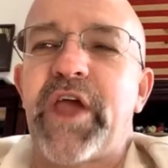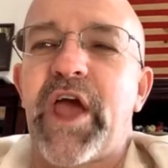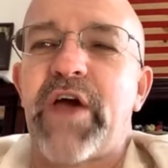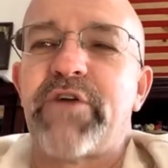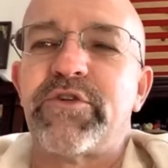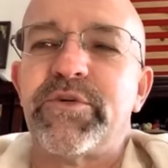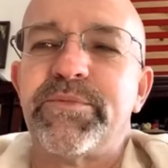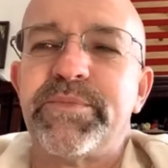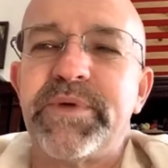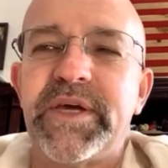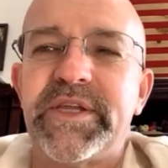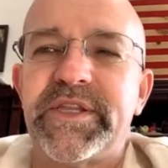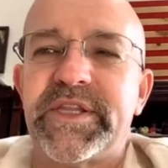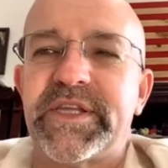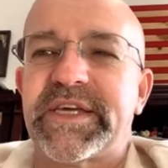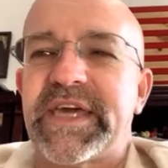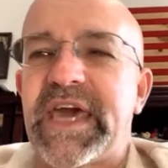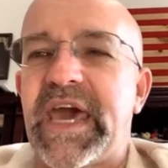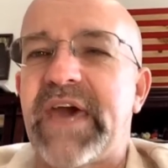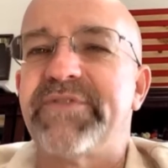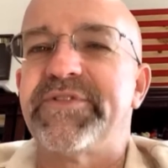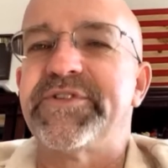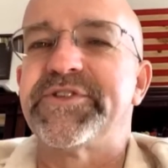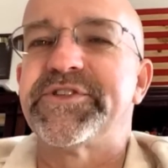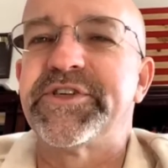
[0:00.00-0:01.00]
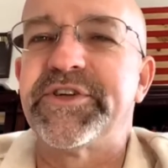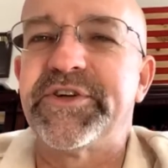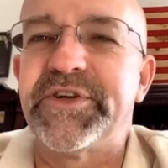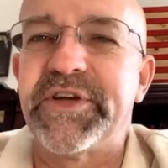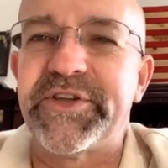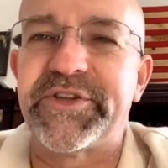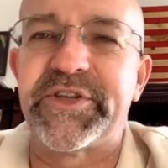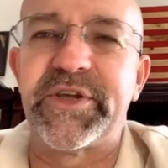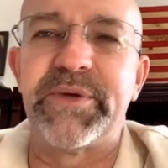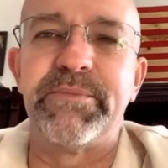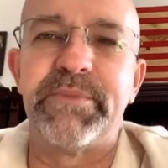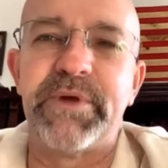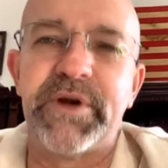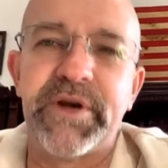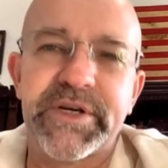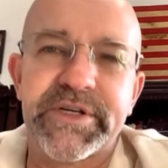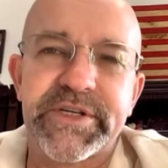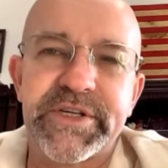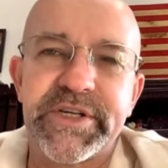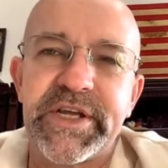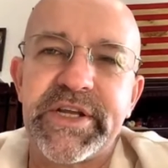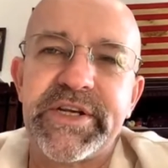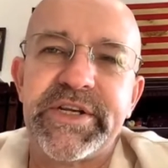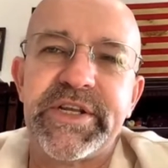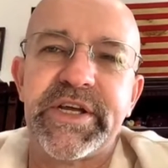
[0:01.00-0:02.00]
I will be in the cafeteria at the
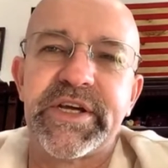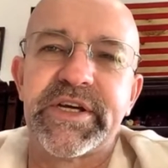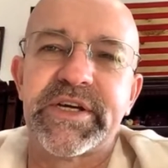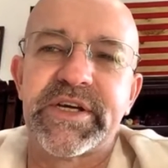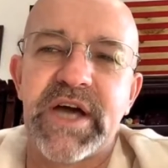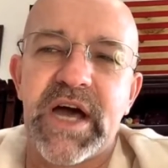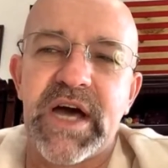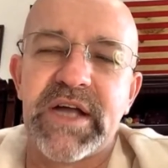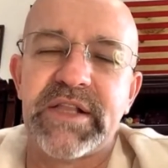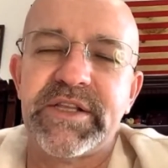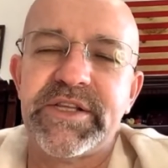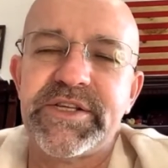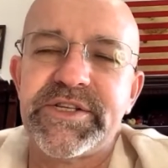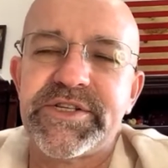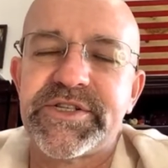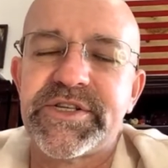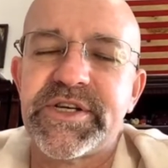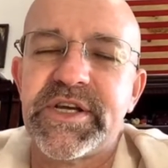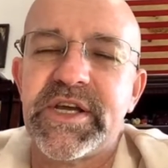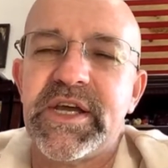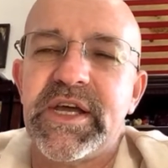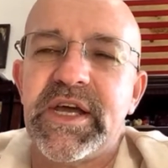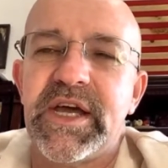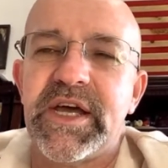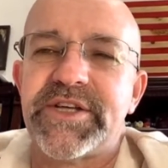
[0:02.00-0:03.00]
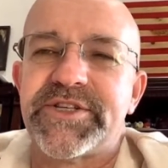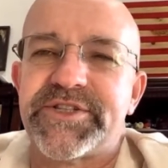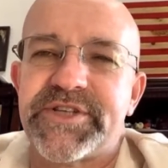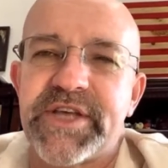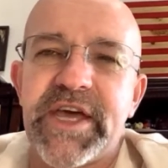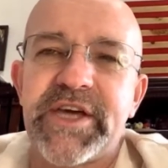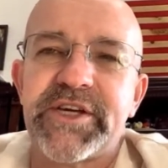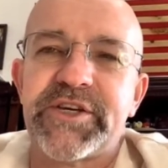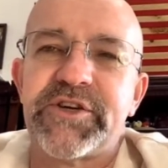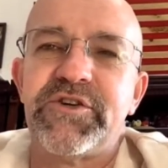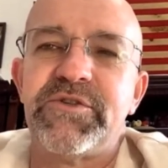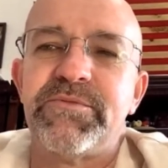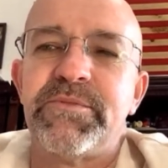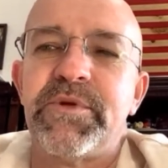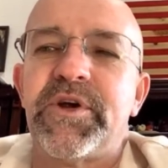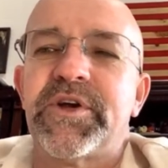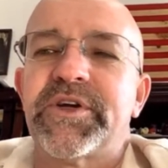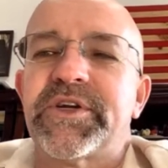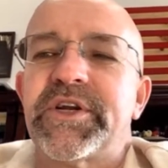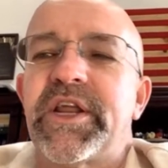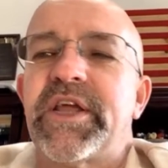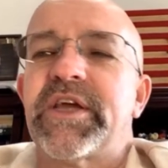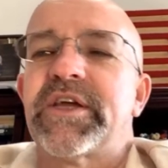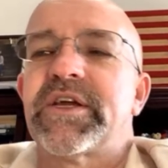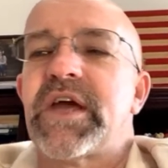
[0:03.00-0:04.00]
American Indian College, SAGU
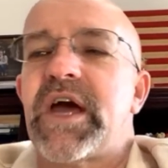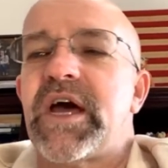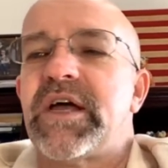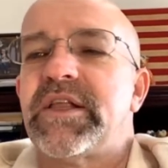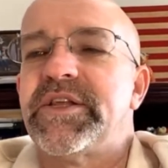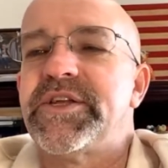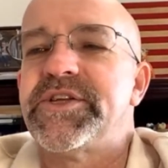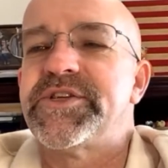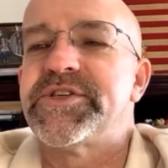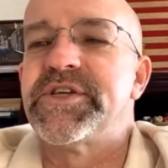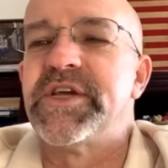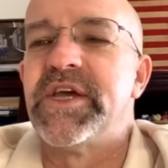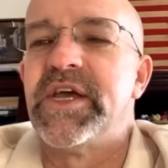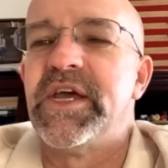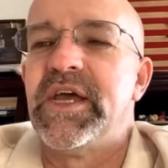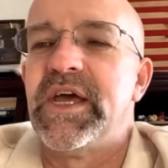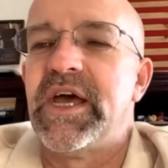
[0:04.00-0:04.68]
American Indian College,